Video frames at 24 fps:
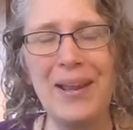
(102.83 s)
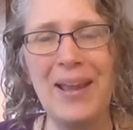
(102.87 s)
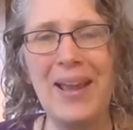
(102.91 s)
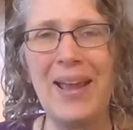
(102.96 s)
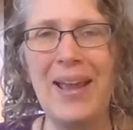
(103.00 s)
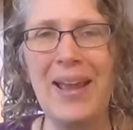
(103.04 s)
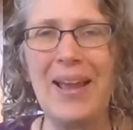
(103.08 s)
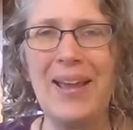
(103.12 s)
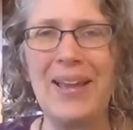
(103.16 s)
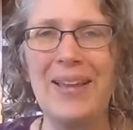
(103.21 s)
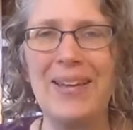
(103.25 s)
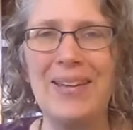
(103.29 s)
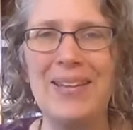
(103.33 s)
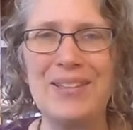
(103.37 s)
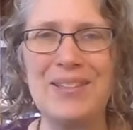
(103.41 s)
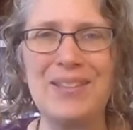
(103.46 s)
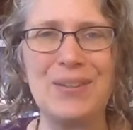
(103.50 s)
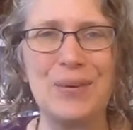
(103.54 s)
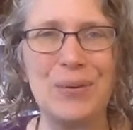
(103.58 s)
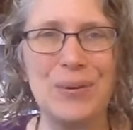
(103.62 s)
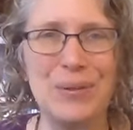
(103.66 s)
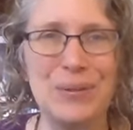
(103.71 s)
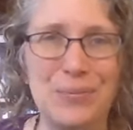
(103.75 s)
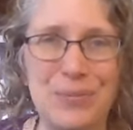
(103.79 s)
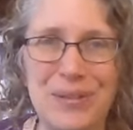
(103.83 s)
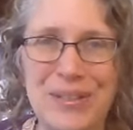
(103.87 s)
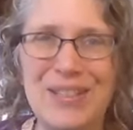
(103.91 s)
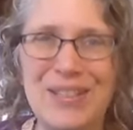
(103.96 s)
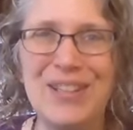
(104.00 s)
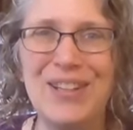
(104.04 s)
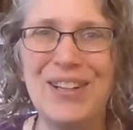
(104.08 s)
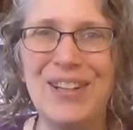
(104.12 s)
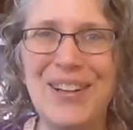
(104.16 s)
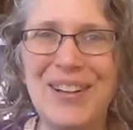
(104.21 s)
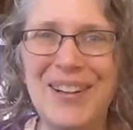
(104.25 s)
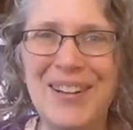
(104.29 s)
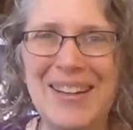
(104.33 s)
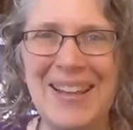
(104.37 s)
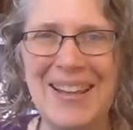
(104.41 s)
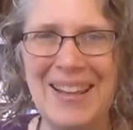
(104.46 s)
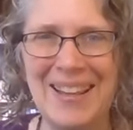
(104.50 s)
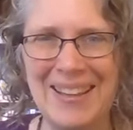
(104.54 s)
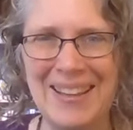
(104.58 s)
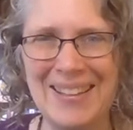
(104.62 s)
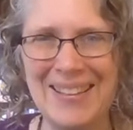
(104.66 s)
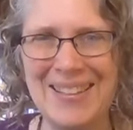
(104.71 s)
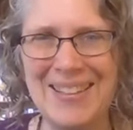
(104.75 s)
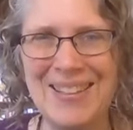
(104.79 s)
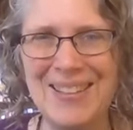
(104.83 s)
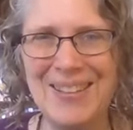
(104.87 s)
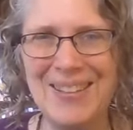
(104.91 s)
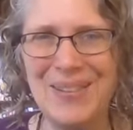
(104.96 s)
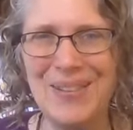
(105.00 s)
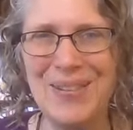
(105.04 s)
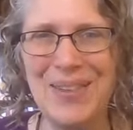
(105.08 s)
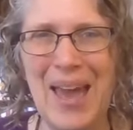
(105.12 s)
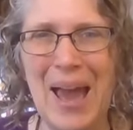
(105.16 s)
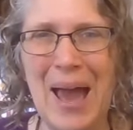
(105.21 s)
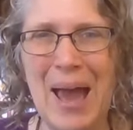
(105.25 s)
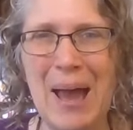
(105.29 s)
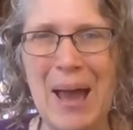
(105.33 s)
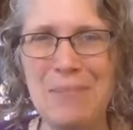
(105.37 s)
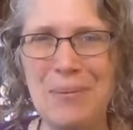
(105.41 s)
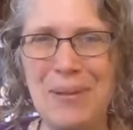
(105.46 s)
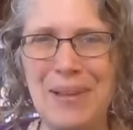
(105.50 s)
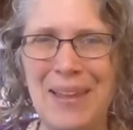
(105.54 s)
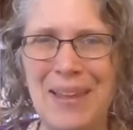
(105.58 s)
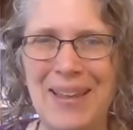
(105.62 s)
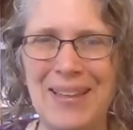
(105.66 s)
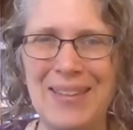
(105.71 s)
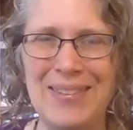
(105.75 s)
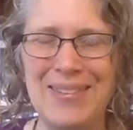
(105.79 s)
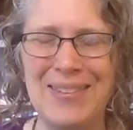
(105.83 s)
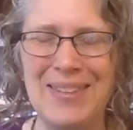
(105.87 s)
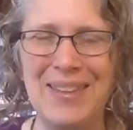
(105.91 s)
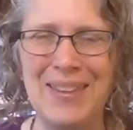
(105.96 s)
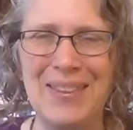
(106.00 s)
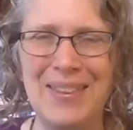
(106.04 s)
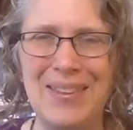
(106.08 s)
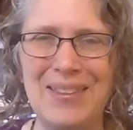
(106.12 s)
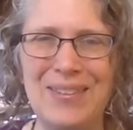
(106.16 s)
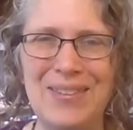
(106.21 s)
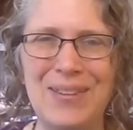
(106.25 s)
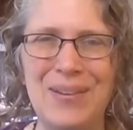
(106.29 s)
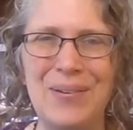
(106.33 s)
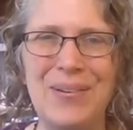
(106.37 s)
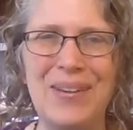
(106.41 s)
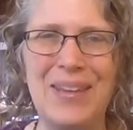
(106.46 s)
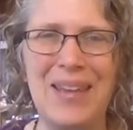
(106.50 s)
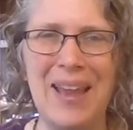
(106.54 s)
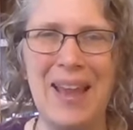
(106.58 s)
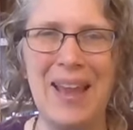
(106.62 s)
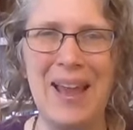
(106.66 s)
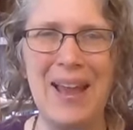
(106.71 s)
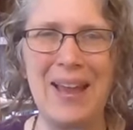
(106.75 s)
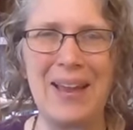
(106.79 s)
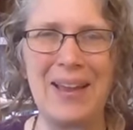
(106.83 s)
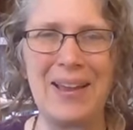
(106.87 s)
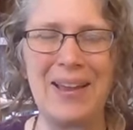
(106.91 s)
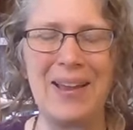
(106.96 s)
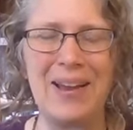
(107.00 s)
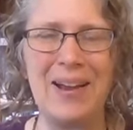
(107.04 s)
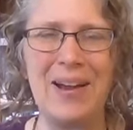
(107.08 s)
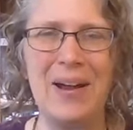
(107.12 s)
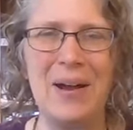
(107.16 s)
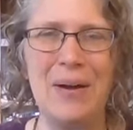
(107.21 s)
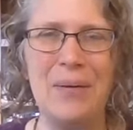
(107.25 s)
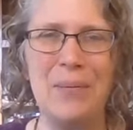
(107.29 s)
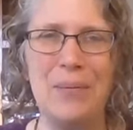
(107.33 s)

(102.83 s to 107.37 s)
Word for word: and it's so it's returning to that place in the zodiac uh,